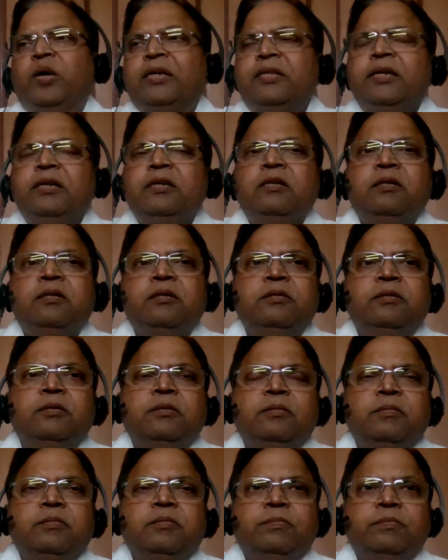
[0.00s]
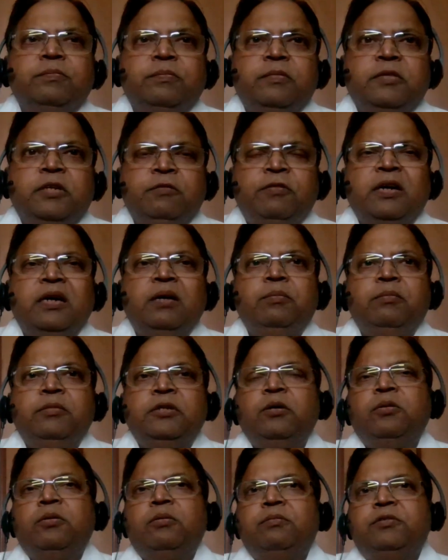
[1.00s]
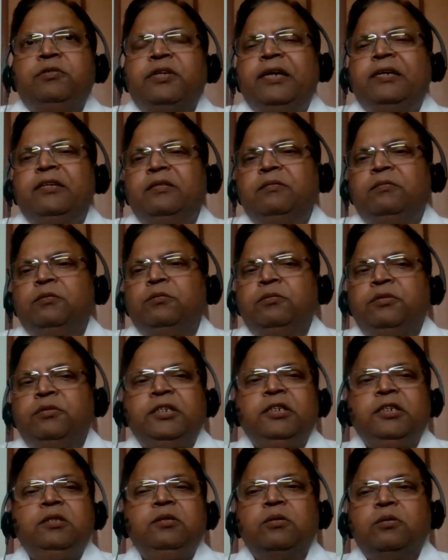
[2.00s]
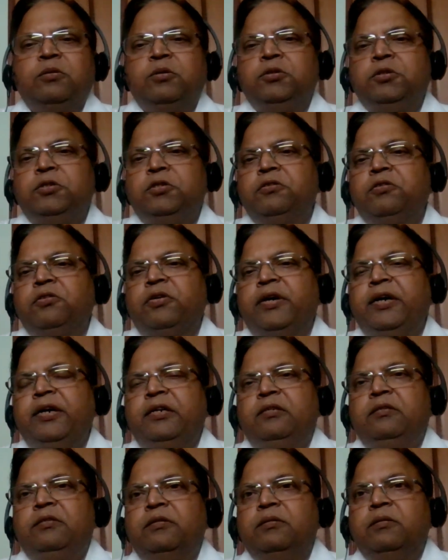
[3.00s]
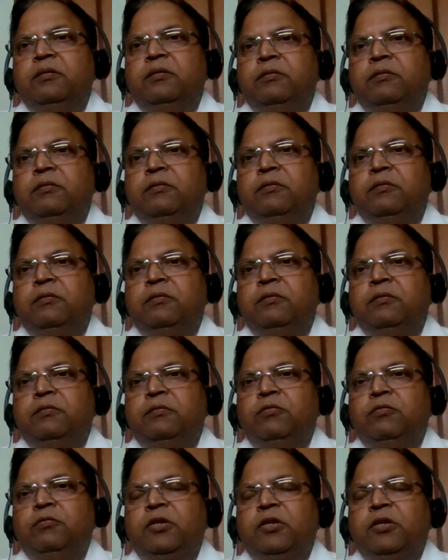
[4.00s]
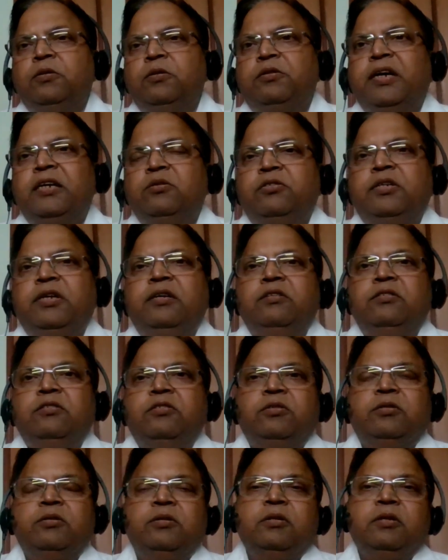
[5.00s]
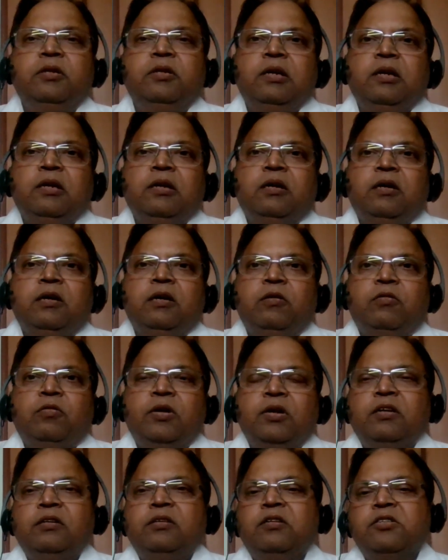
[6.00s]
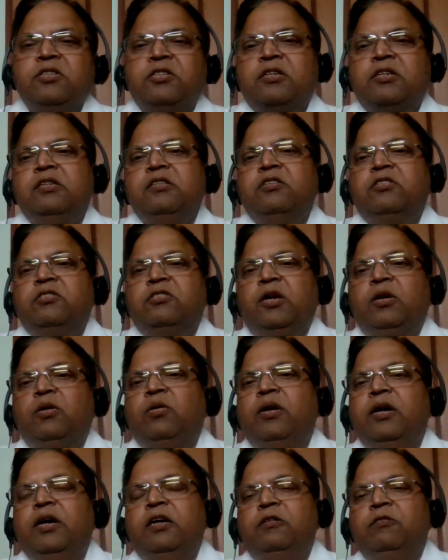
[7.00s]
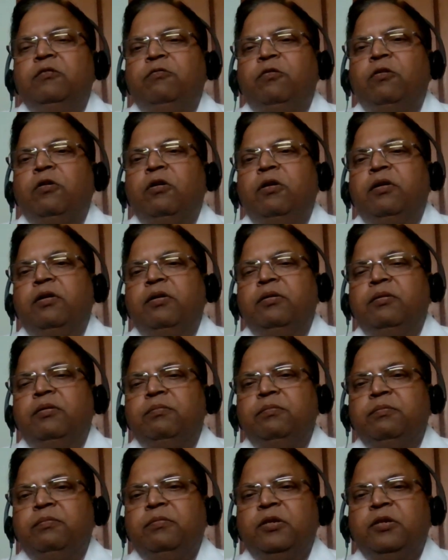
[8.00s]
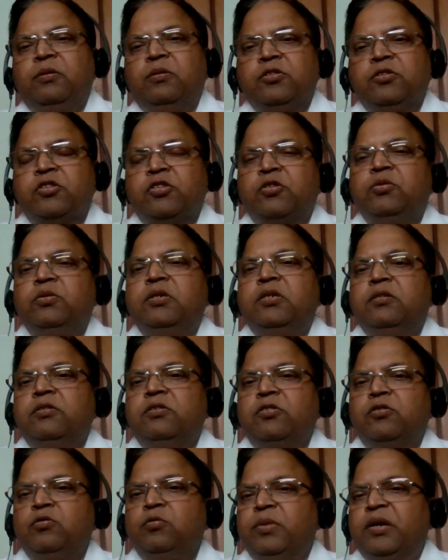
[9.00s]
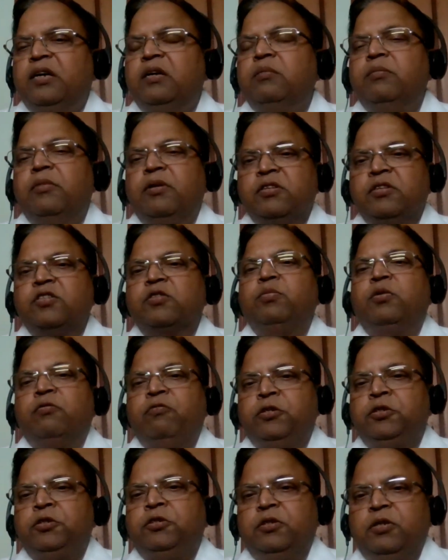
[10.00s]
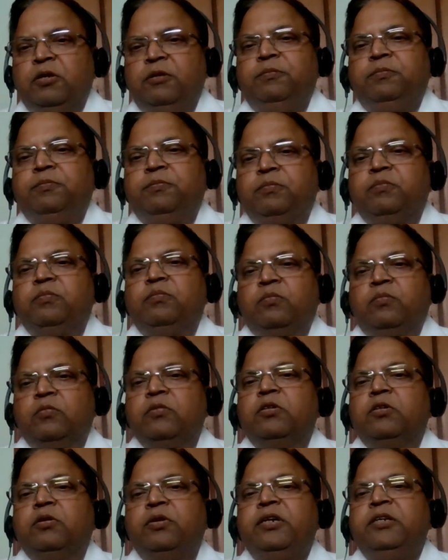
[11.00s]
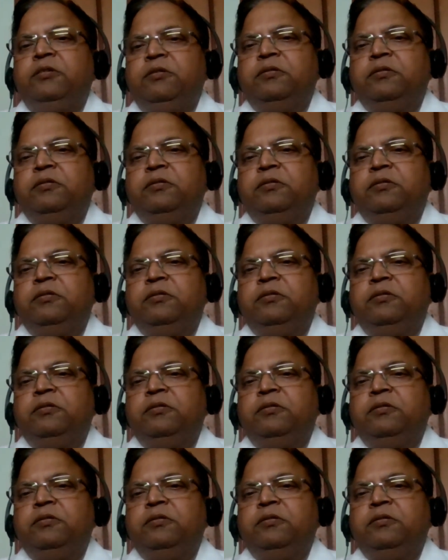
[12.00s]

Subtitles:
think if I'm, trying to read your question right, what you're trying to say is what are the skills required for students to become a risk professional, right?